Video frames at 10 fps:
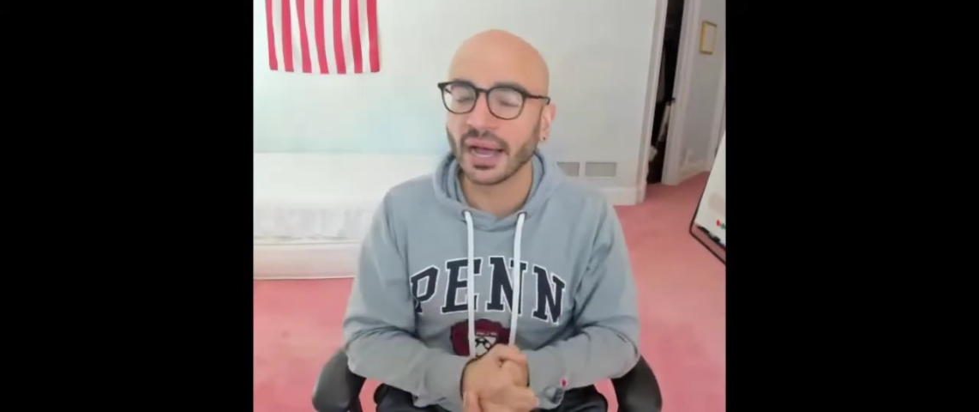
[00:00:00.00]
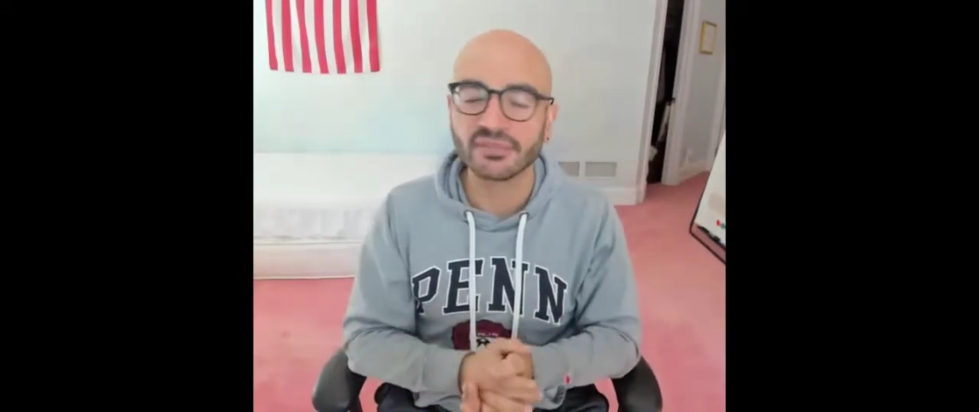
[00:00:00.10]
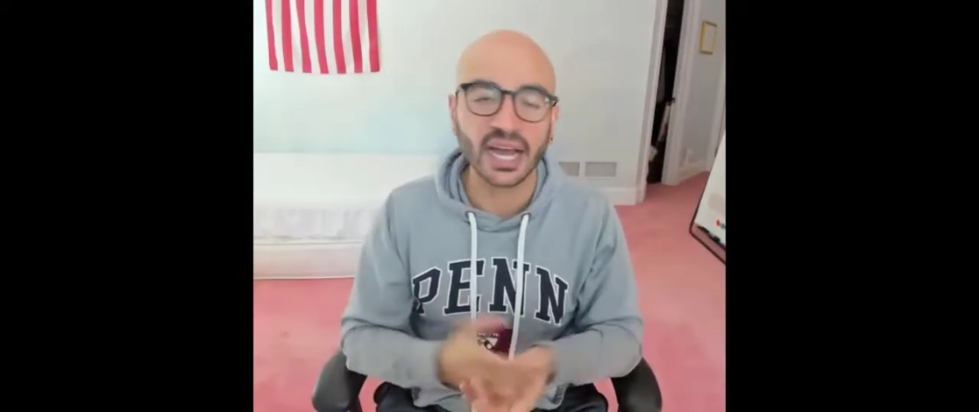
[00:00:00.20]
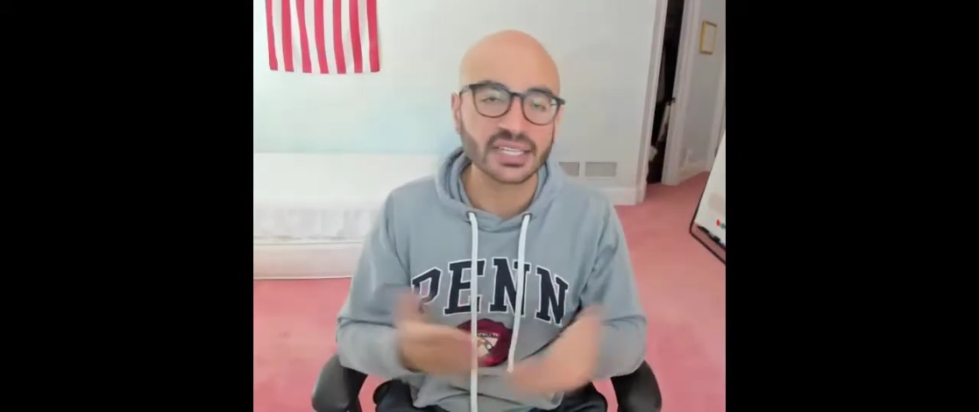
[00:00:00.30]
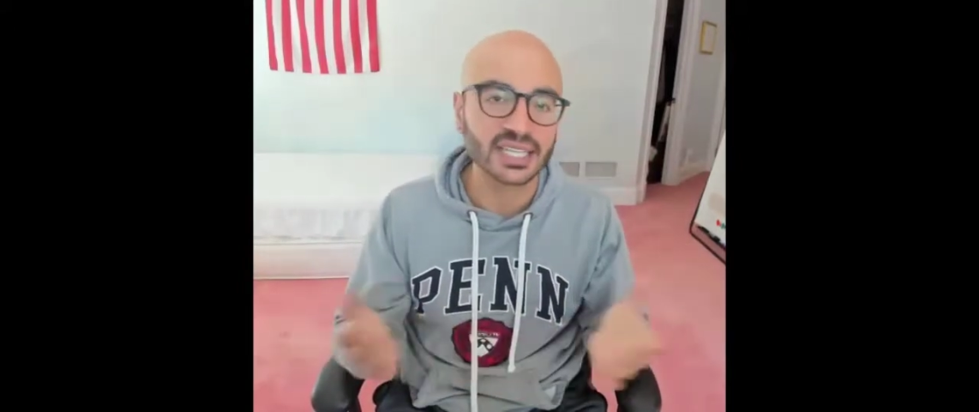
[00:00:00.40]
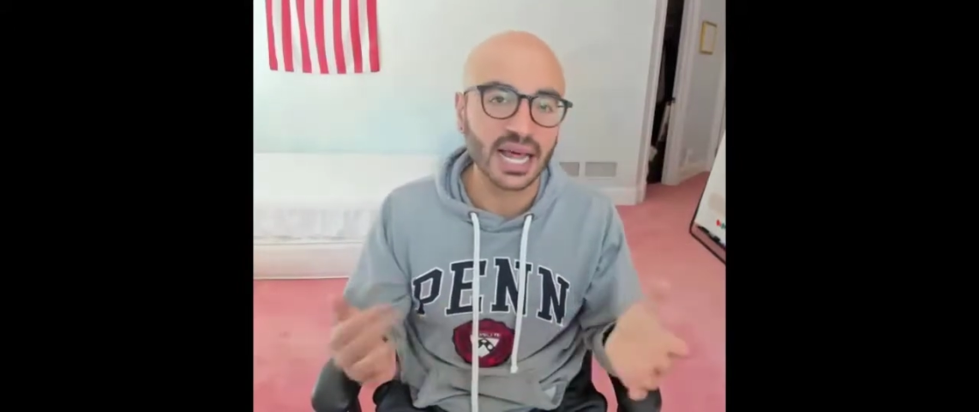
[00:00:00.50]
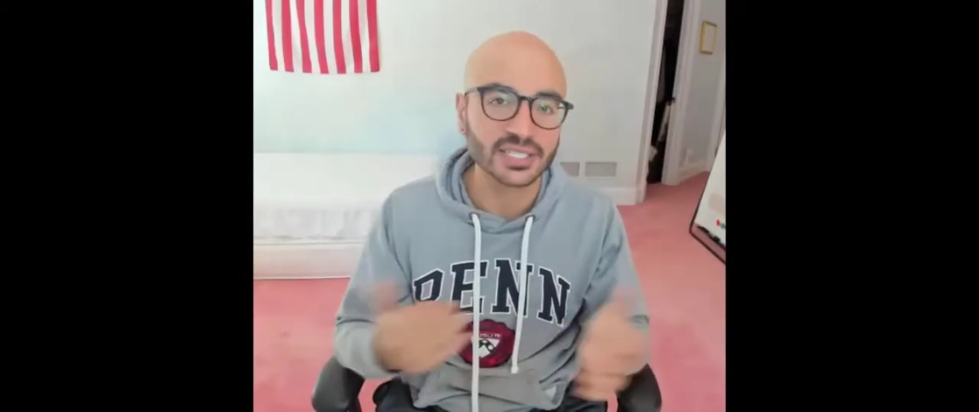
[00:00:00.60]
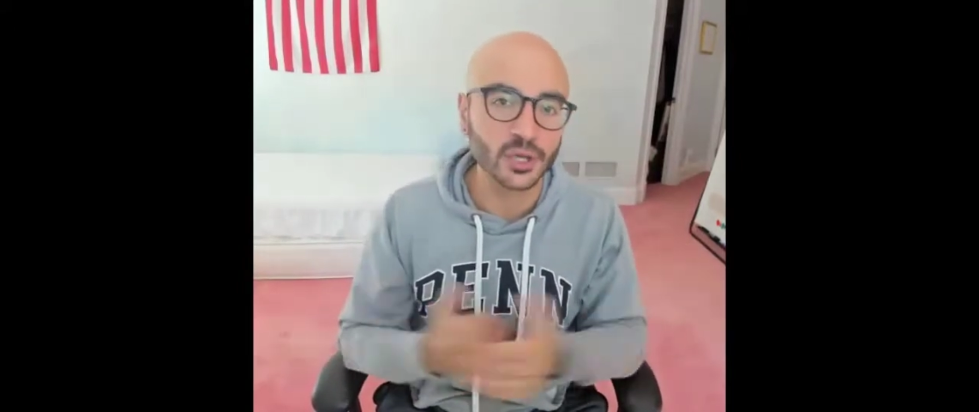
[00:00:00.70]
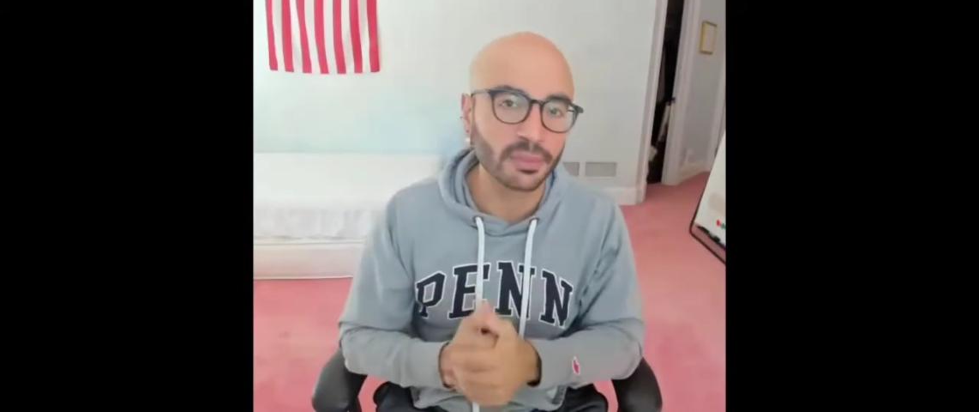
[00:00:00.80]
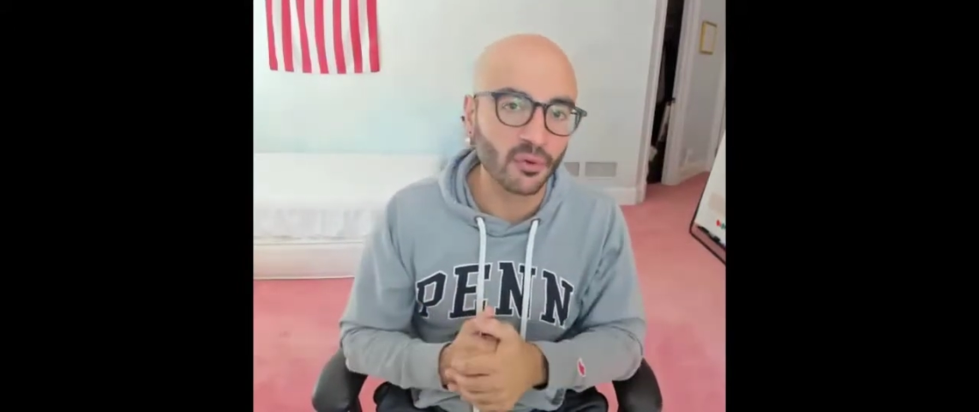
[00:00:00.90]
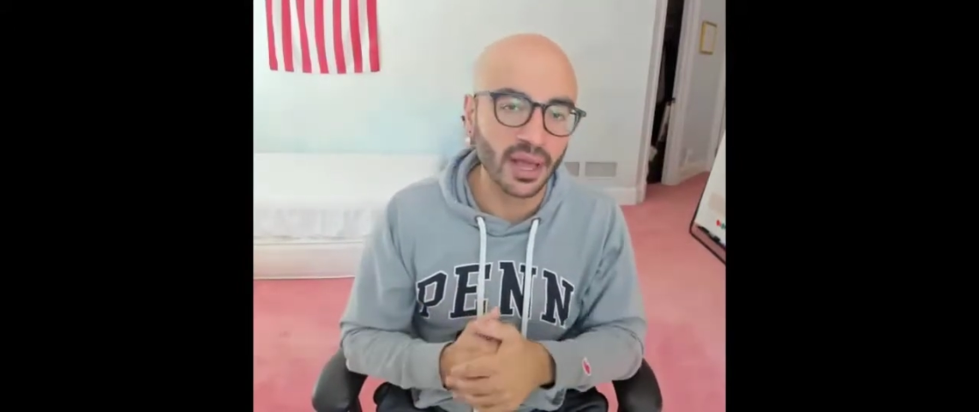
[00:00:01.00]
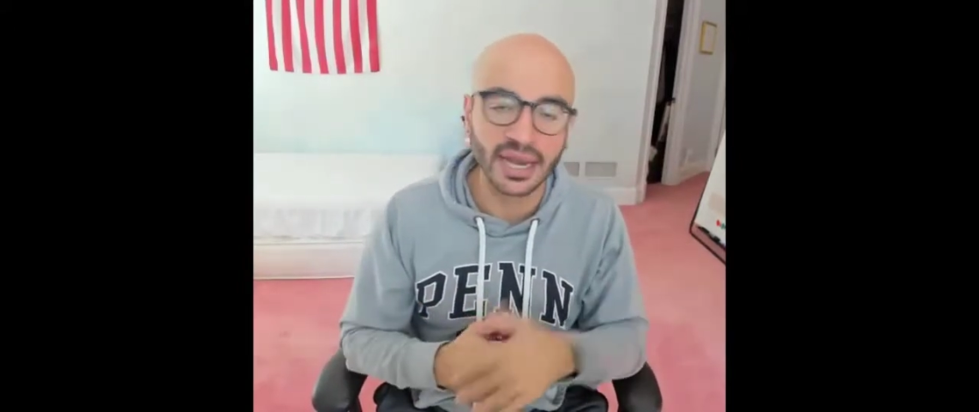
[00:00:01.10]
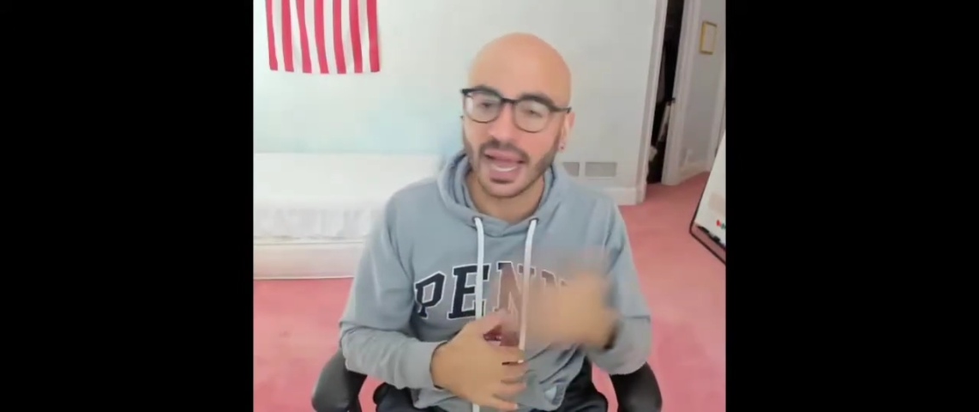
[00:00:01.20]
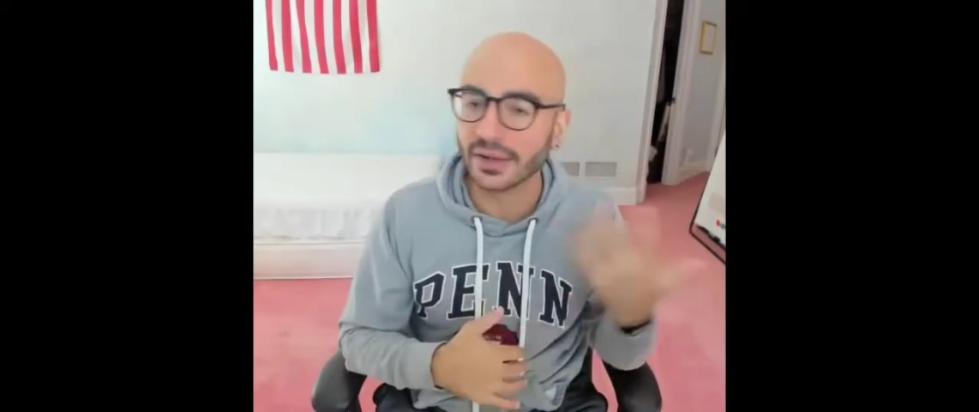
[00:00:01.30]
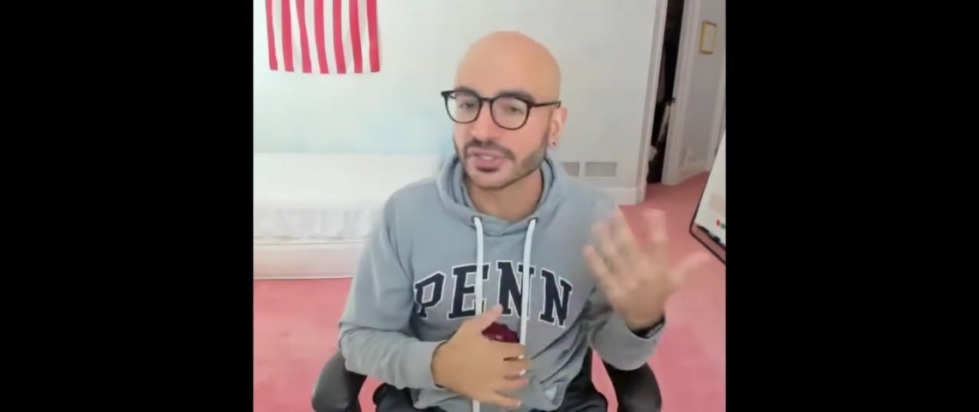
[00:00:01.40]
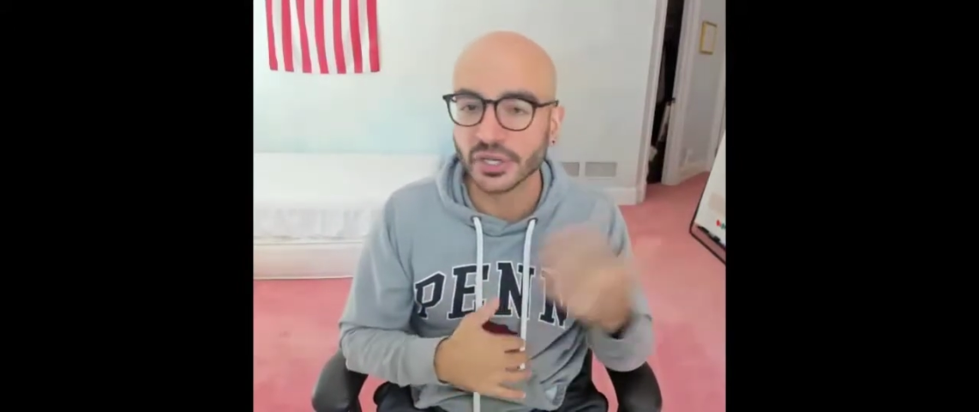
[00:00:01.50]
I've got slots open right now,